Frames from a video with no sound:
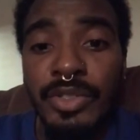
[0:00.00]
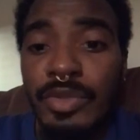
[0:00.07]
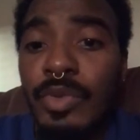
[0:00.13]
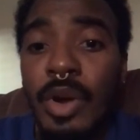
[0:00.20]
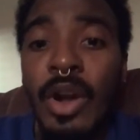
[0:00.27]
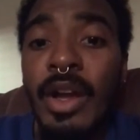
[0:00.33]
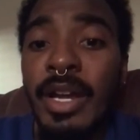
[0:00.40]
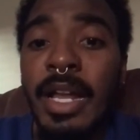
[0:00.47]

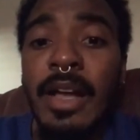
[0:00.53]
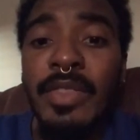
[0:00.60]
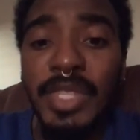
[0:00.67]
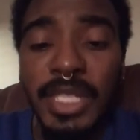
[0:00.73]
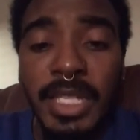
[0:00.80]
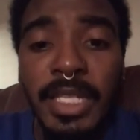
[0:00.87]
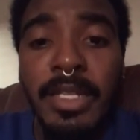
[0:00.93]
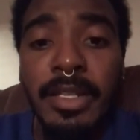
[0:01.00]
You are now
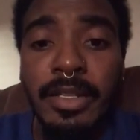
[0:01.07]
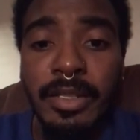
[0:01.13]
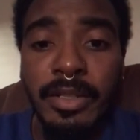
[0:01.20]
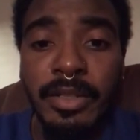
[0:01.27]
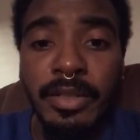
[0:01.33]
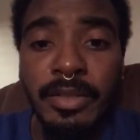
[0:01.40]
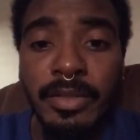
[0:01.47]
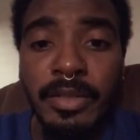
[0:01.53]
the
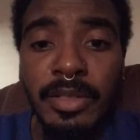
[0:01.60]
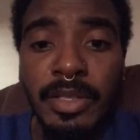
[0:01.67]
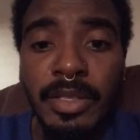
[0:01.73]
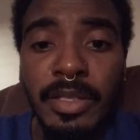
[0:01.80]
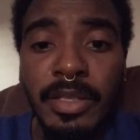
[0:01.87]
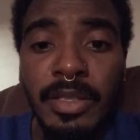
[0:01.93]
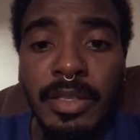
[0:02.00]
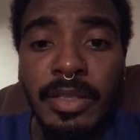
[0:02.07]
healer
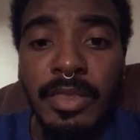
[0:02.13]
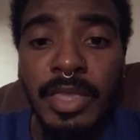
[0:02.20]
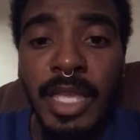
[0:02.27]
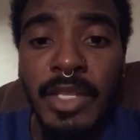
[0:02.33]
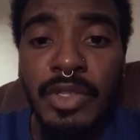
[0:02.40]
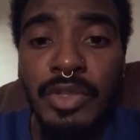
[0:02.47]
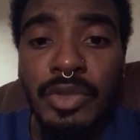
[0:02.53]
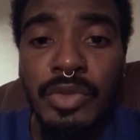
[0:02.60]

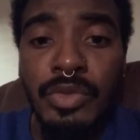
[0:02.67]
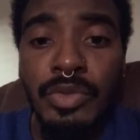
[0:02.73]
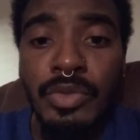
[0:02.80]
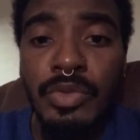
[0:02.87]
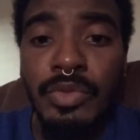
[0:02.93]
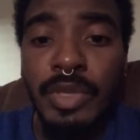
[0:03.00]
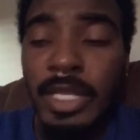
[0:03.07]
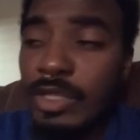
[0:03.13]
that
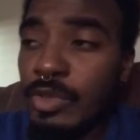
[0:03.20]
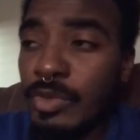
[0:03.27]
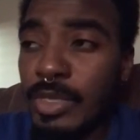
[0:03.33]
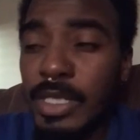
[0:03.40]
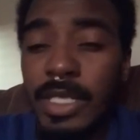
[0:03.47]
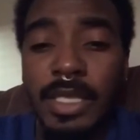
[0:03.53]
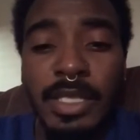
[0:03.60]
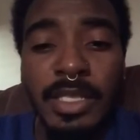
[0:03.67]
you
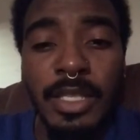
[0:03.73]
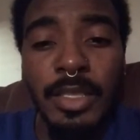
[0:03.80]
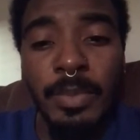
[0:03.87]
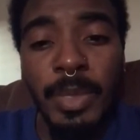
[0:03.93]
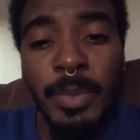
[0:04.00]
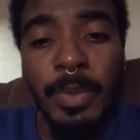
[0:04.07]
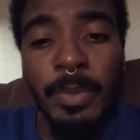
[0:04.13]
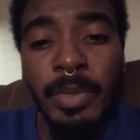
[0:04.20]
see these other
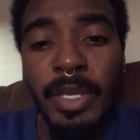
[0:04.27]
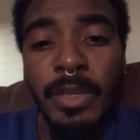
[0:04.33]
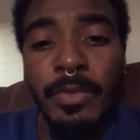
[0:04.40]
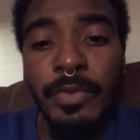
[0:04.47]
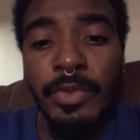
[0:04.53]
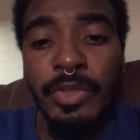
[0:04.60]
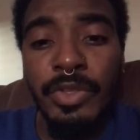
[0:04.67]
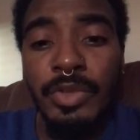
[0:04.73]
people being
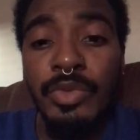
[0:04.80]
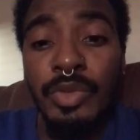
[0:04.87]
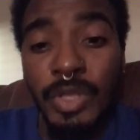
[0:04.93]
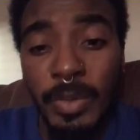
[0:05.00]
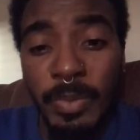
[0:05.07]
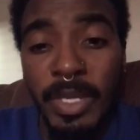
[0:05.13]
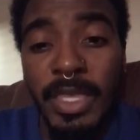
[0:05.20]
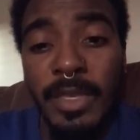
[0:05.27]
for you. You
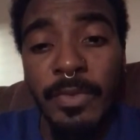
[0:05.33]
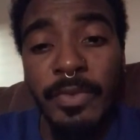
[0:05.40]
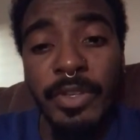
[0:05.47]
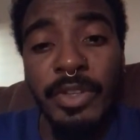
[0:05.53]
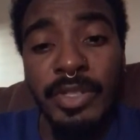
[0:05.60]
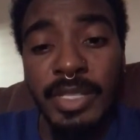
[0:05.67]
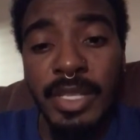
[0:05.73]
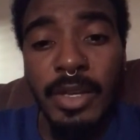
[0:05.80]
could be there for
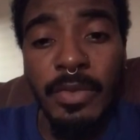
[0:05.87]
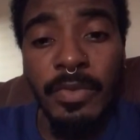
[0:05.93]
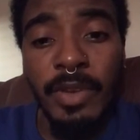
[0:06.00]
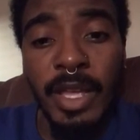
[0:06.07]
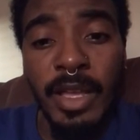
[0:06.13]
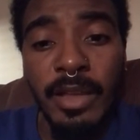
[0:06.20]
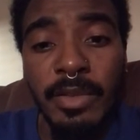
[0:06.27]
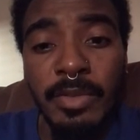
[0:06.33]
yourself
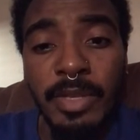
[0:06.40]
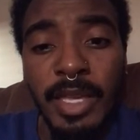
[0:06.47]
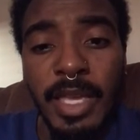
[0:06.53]
now.